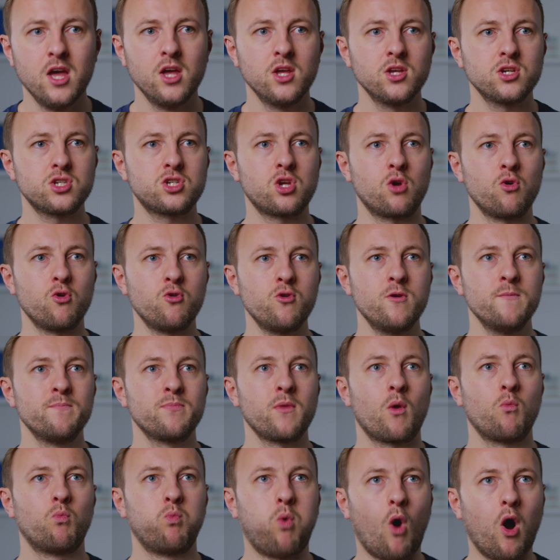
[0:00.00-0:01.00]
So,
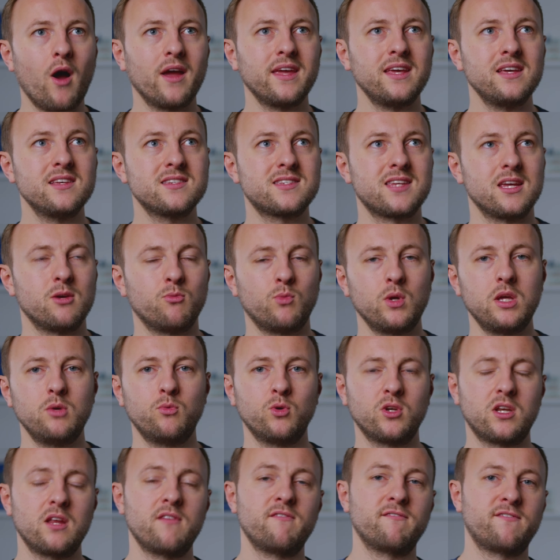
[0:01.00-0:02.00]
why is it we
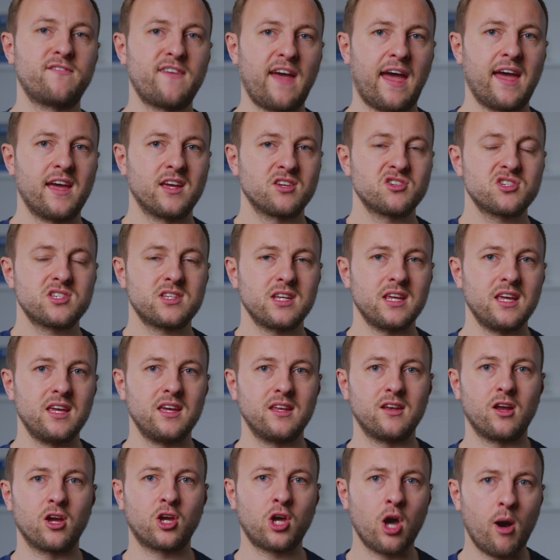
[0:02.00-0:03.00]
would invest
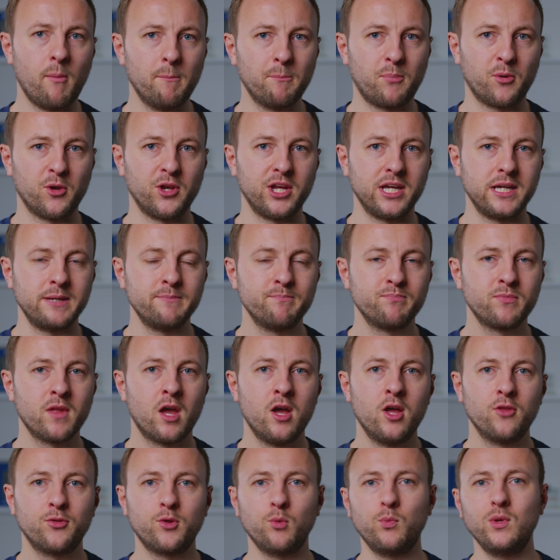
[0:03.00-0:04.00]
in a company
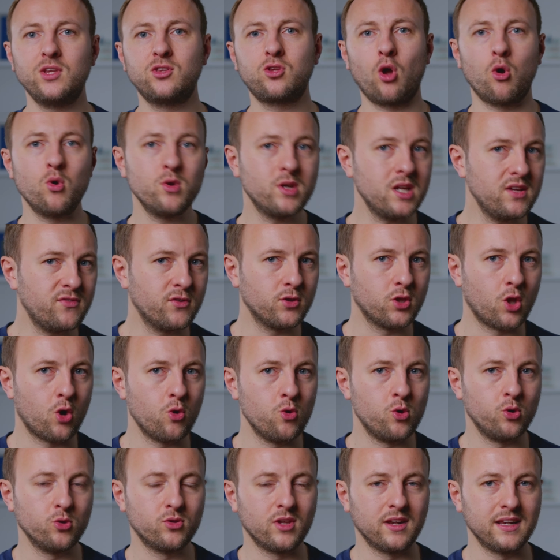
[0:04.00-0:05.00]
that we don't even
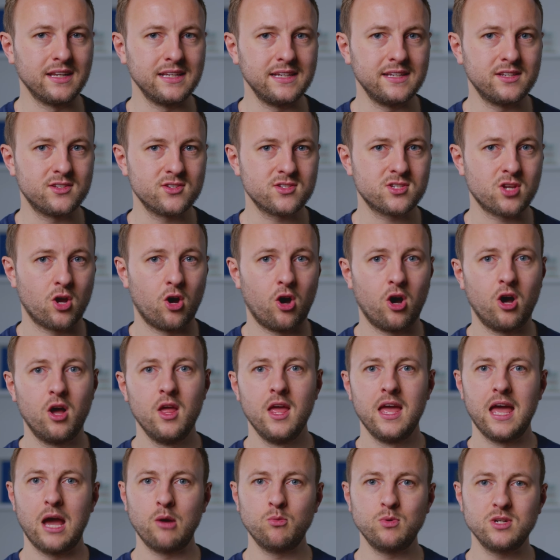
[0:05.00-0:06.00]
know who the leaders are
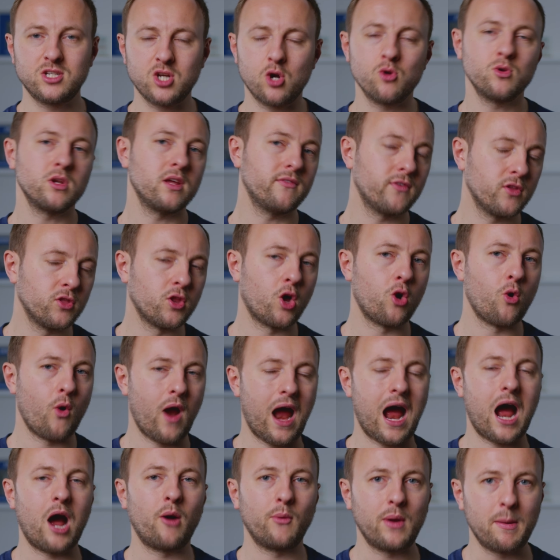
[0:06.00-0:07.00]
and we don't even know
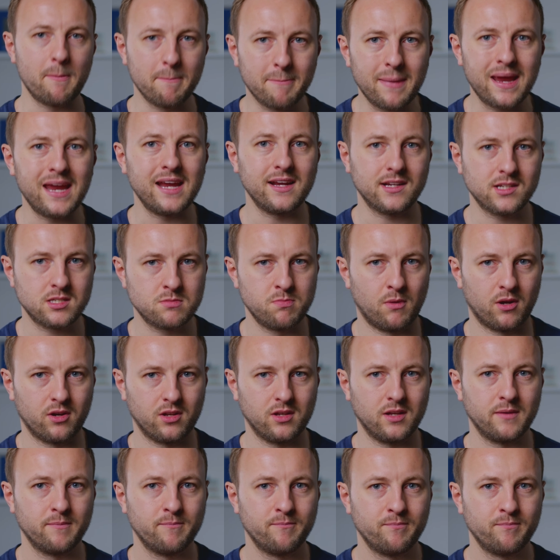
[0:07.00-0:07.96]
how it makes money?